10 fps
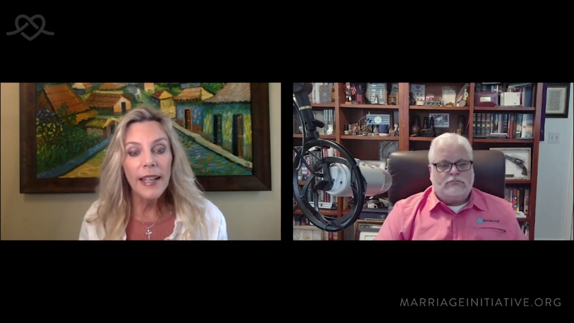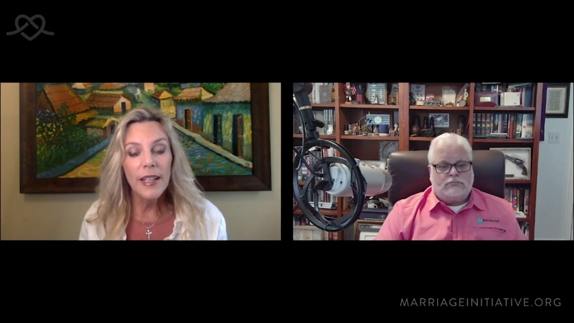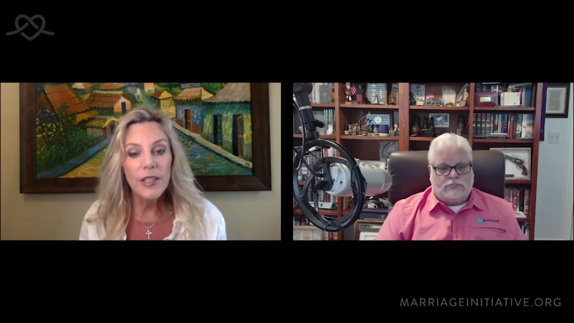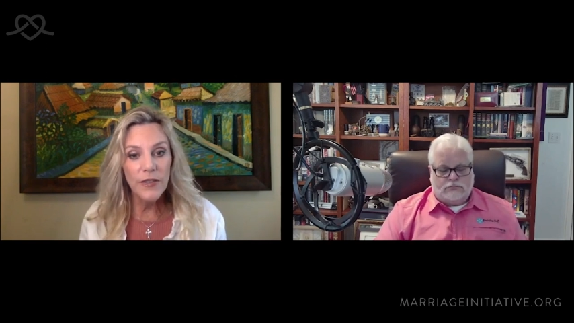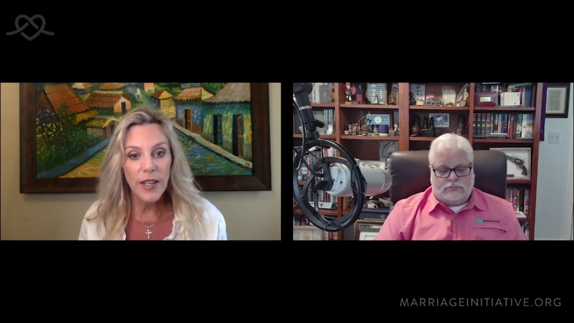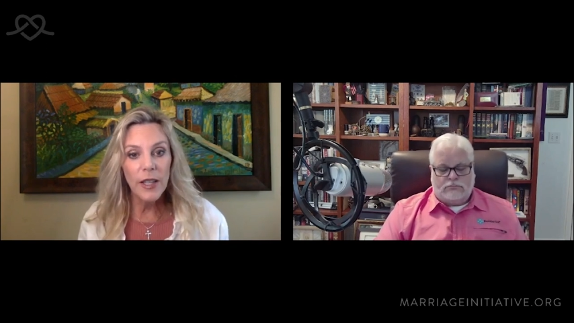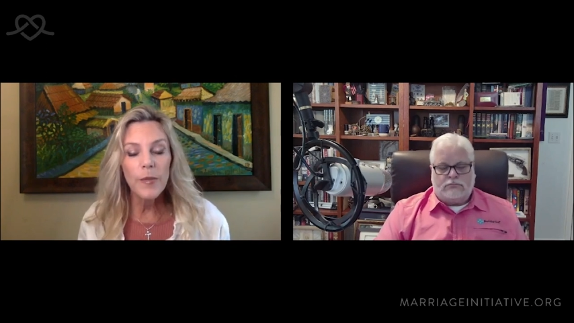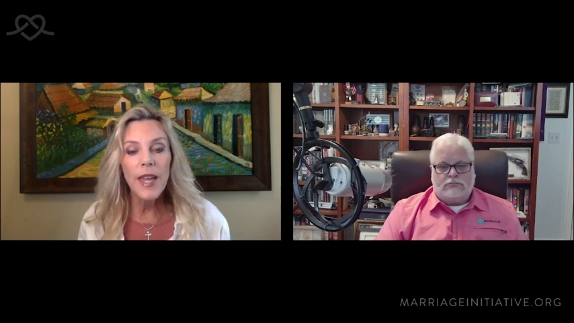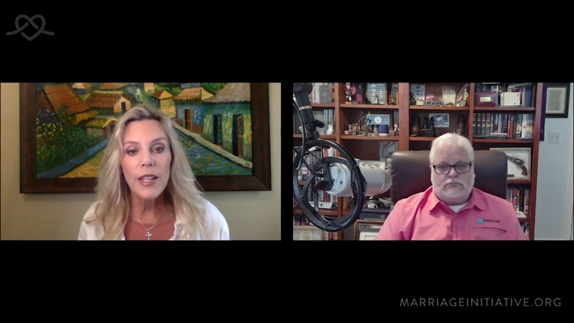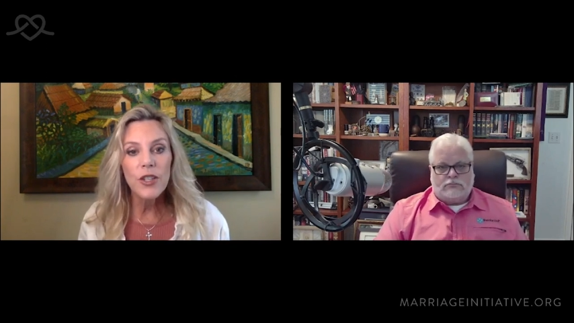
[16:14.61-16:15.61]

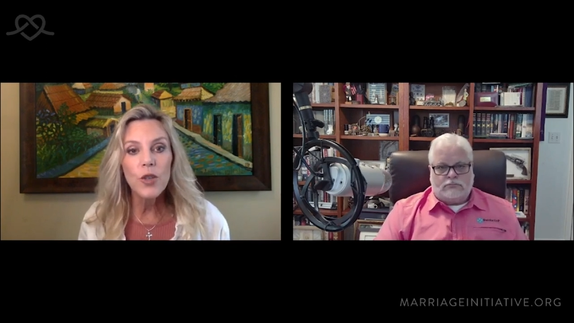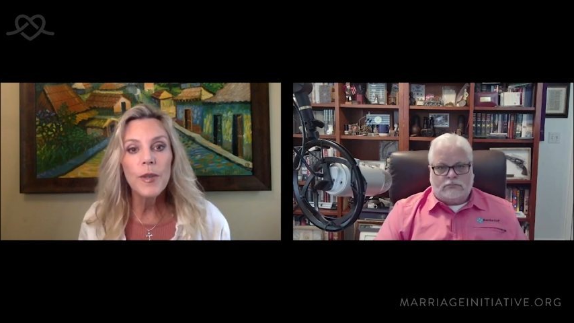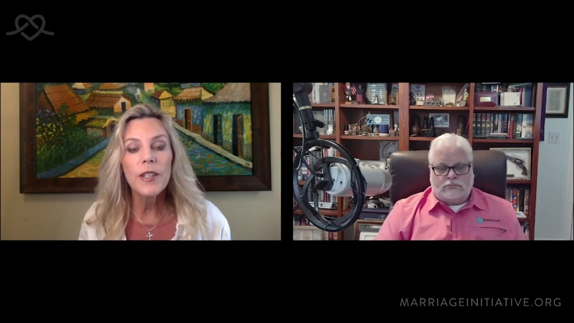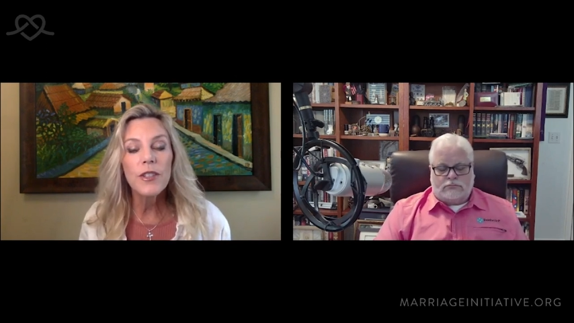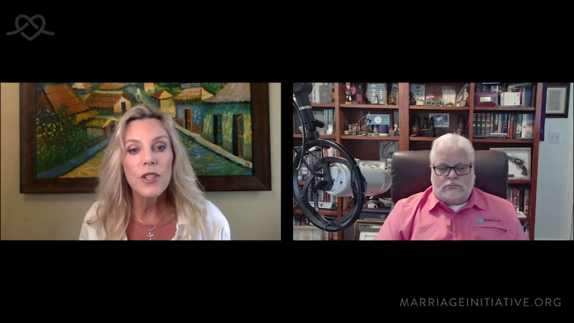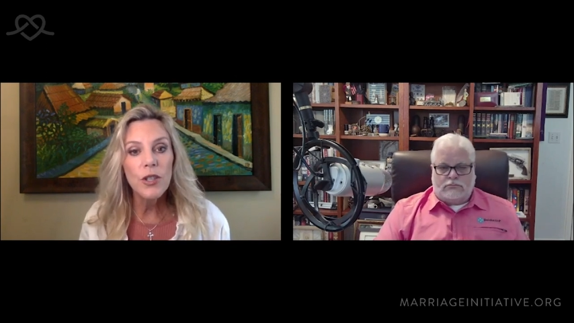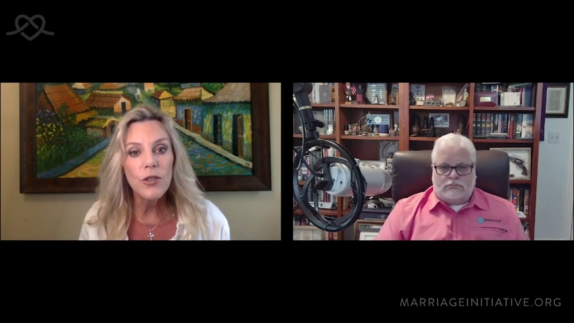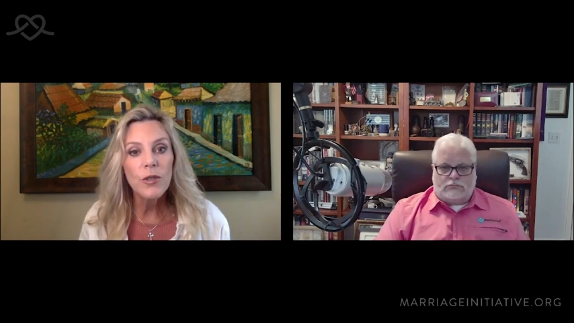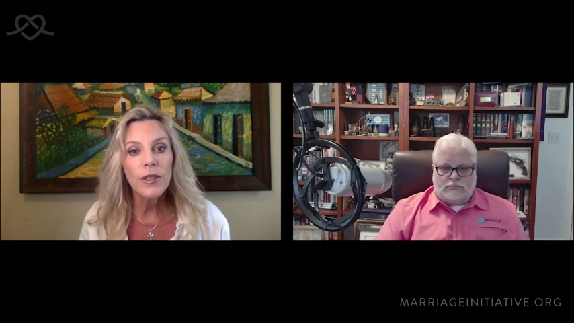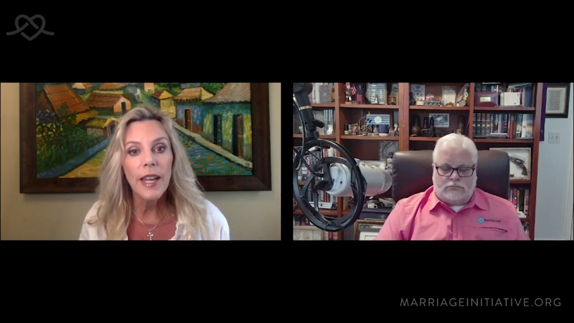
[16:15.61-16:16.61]
Speaker 1: develop that too because you
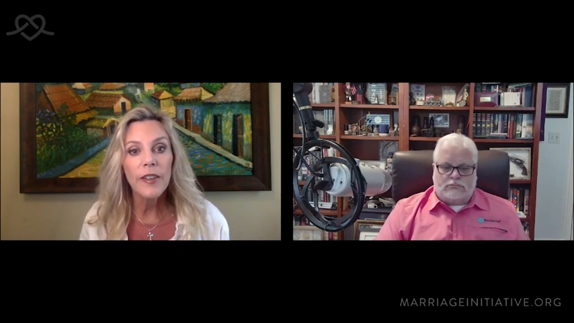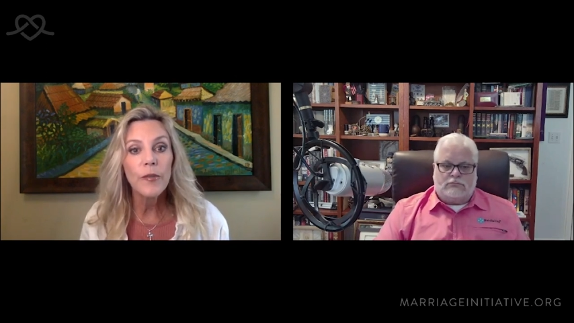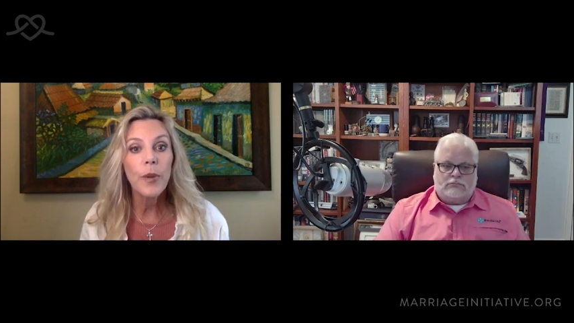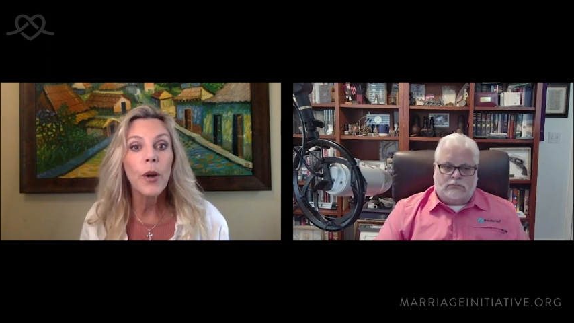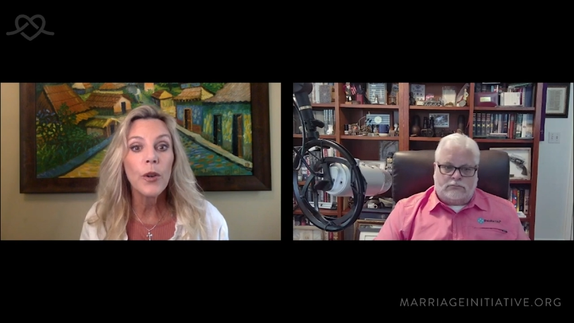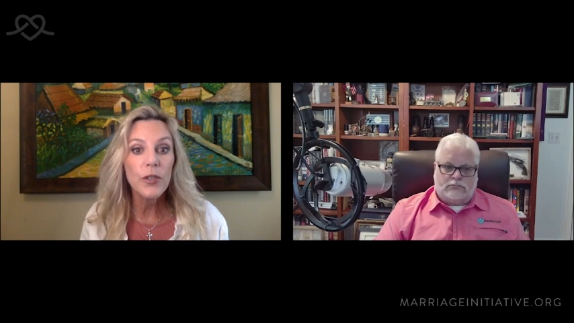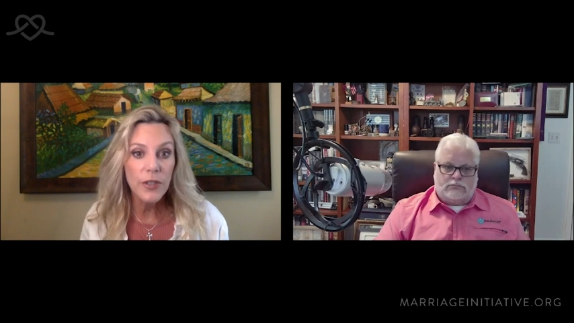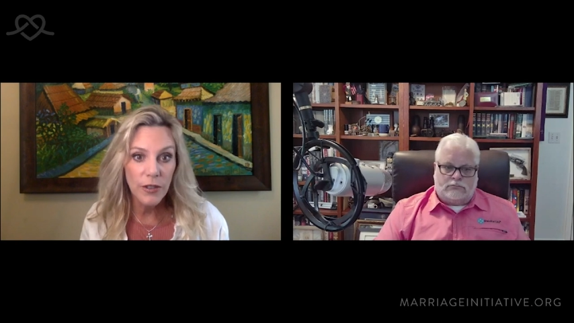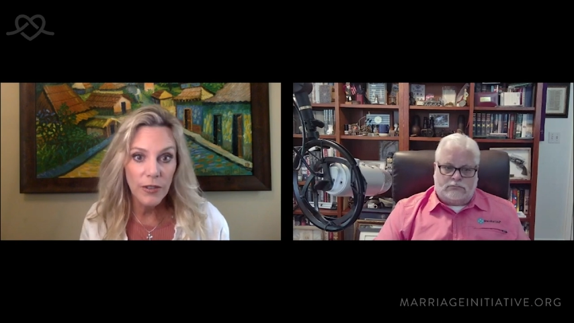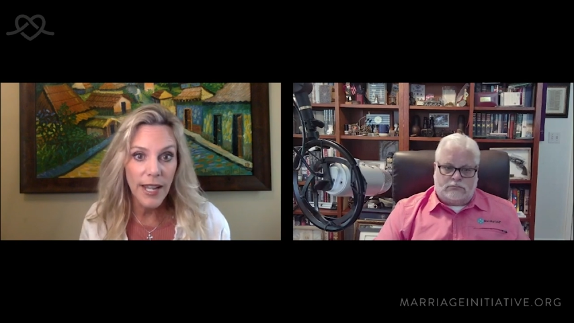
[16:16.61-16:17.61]
do a lot of
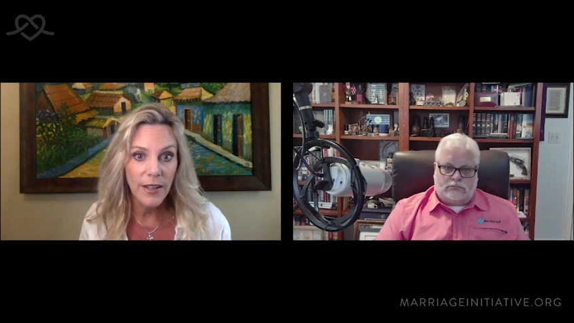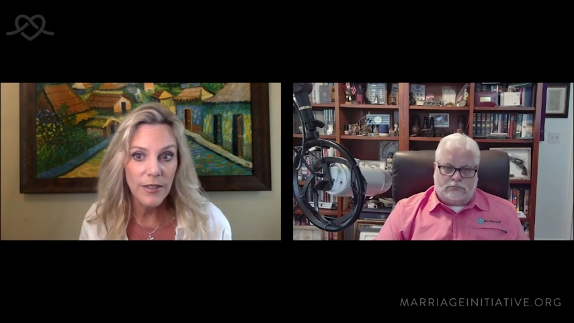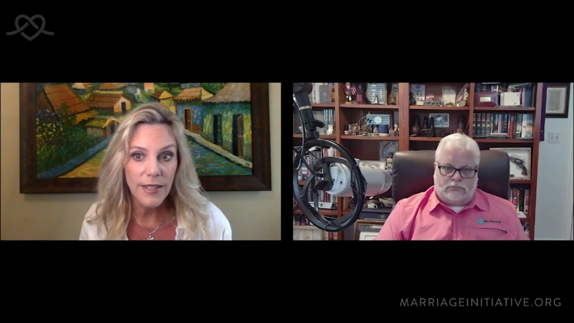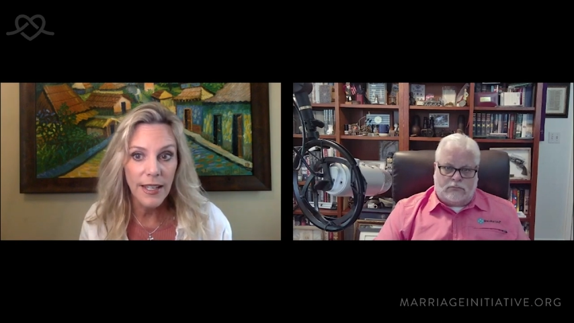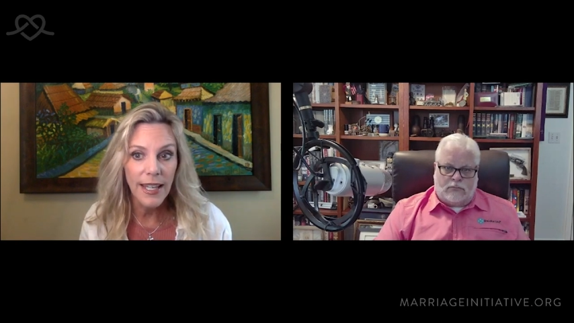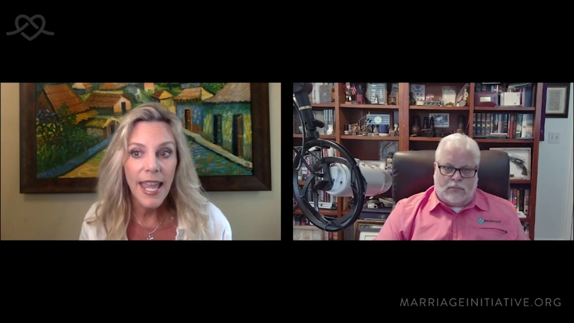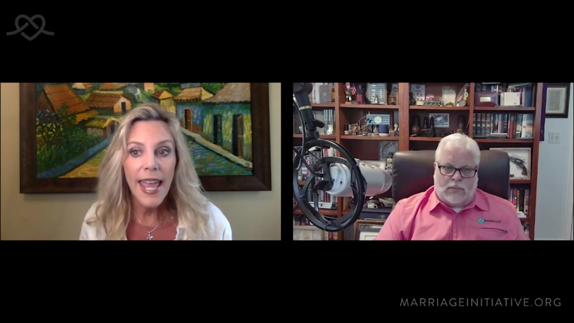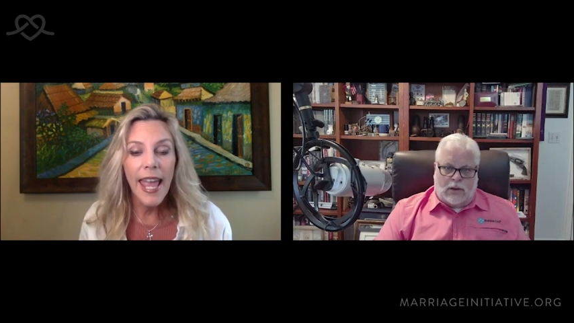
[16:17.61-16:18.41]
personal counseling